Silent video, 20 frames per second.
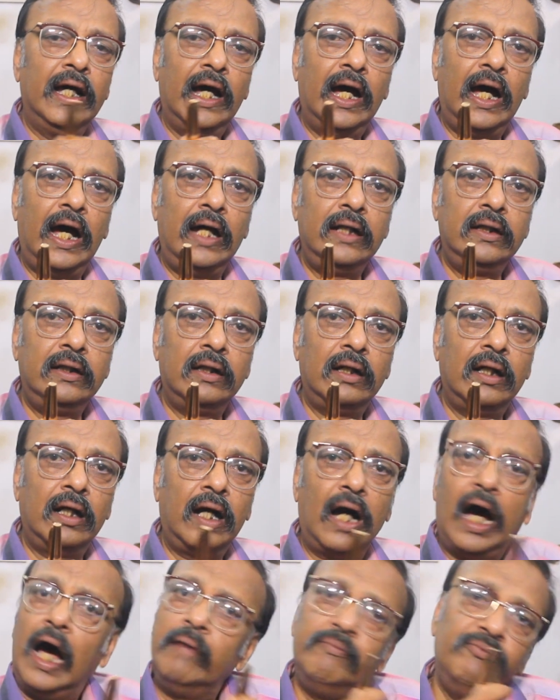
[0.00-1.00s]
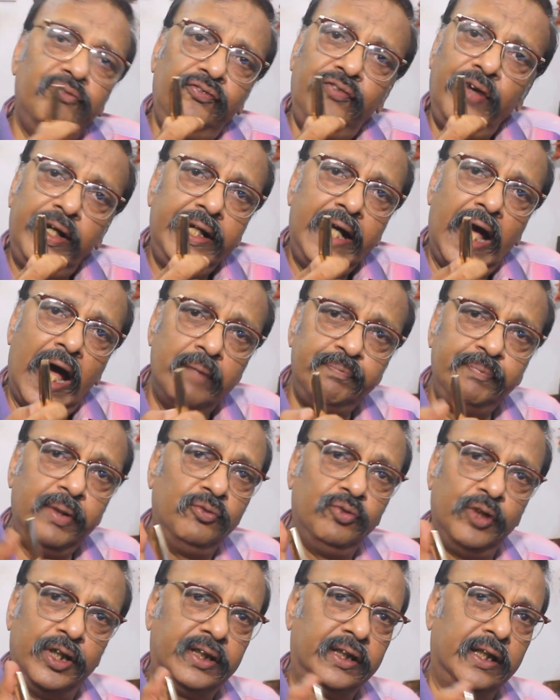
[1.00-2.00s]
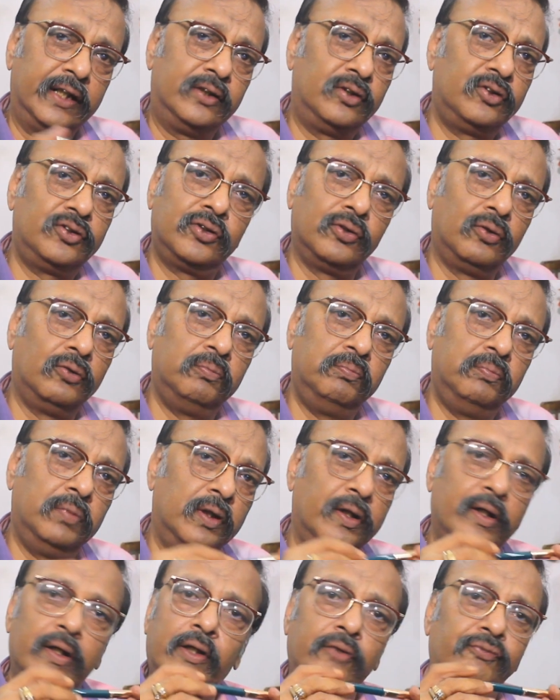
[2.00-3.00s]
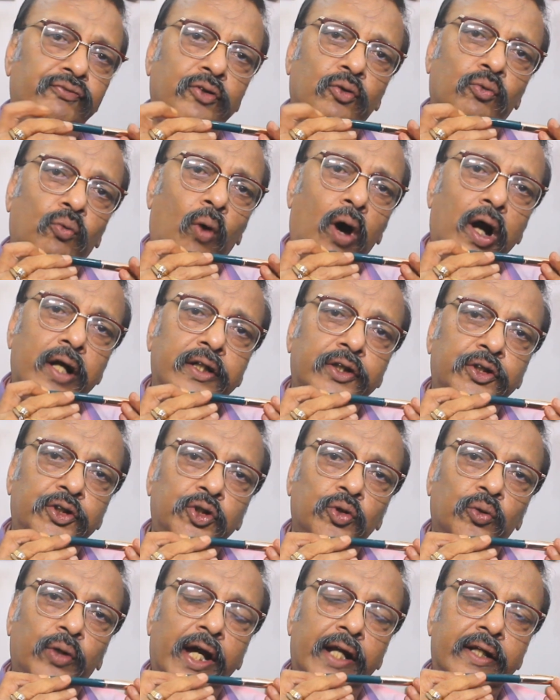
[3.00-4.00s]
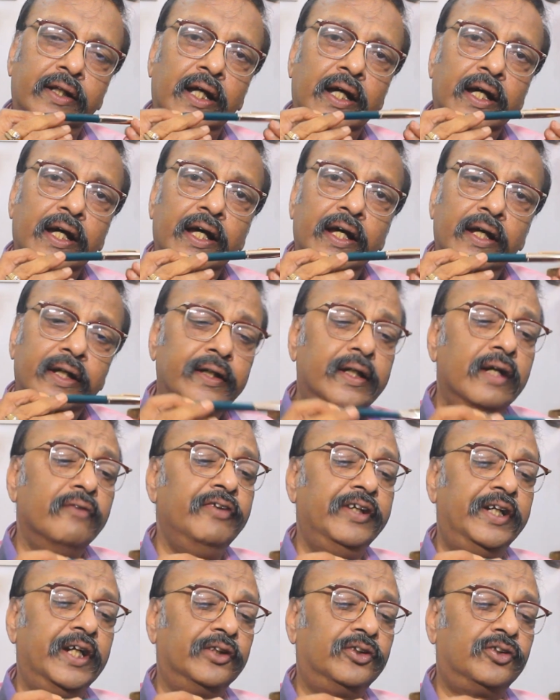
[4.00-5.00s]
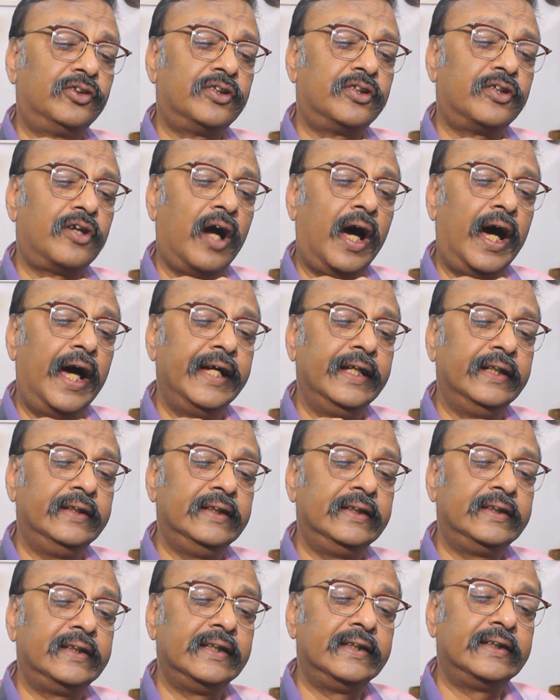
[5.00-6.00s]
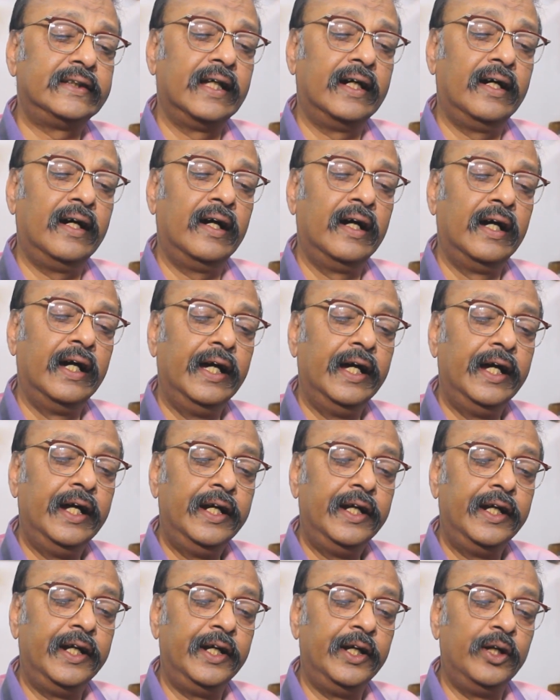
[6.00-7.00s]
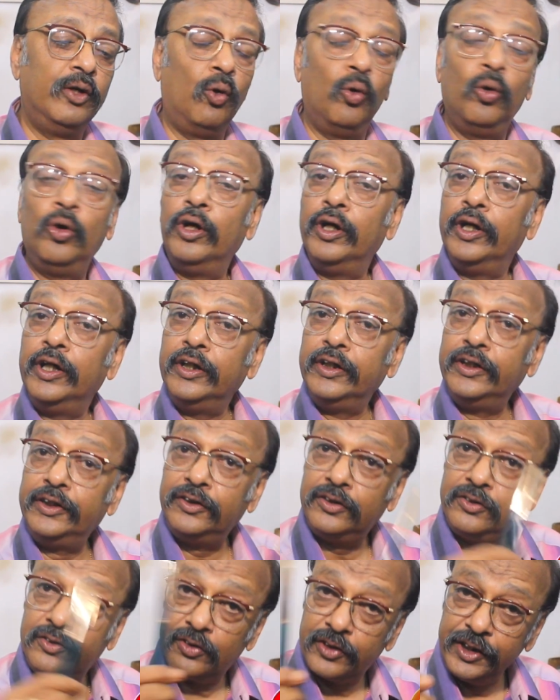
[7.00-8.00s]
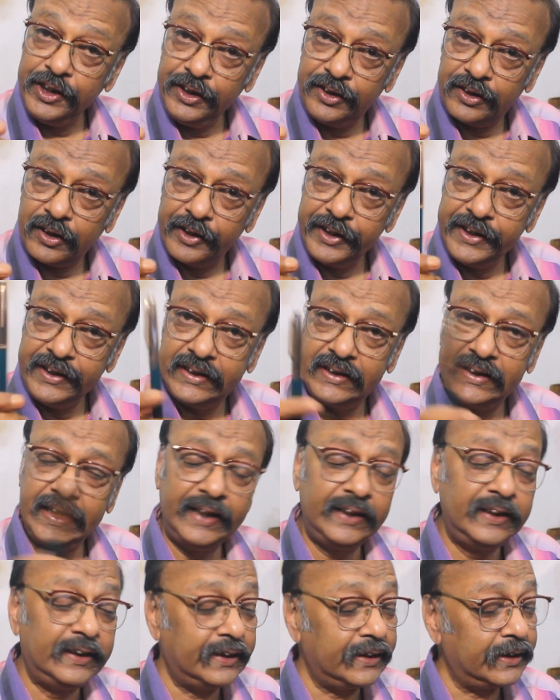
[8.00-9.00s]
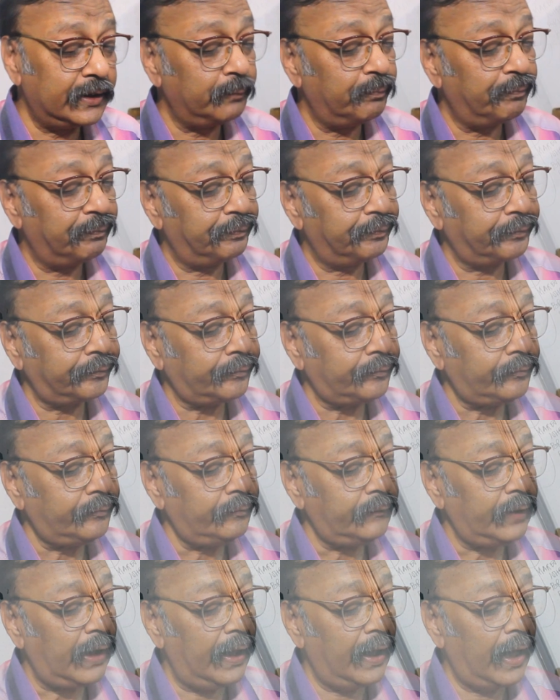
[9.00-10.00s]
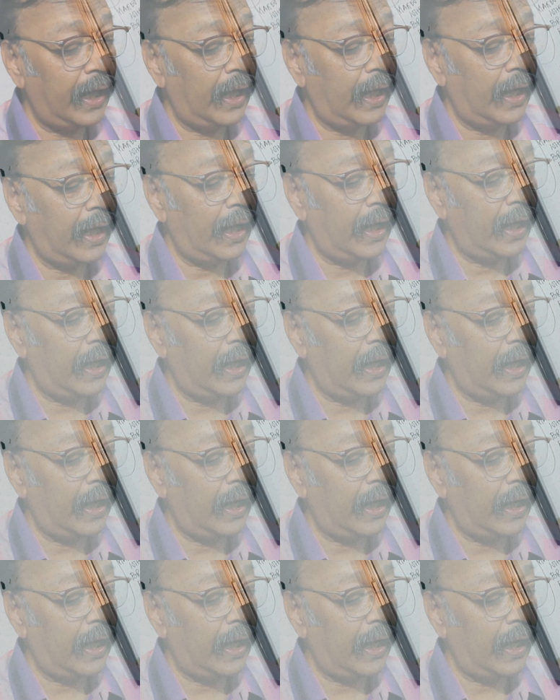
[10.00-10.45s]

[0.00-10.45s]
and I'm very happy with it. So if you want, you can give it a try. This is the Hero 336, and